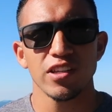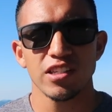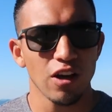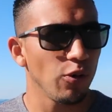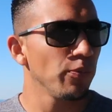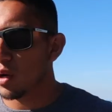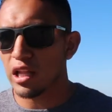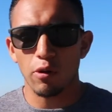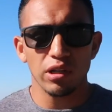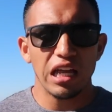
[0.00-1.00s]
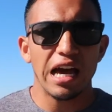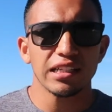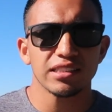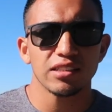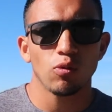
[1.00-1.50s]
So, while I
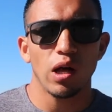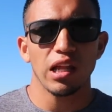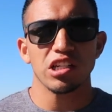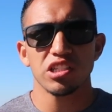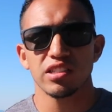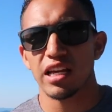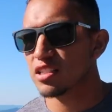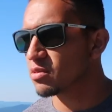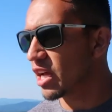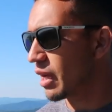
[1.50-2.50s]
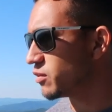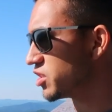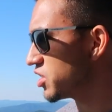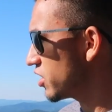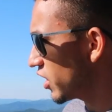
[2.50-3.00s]
relax and while I just take some time to just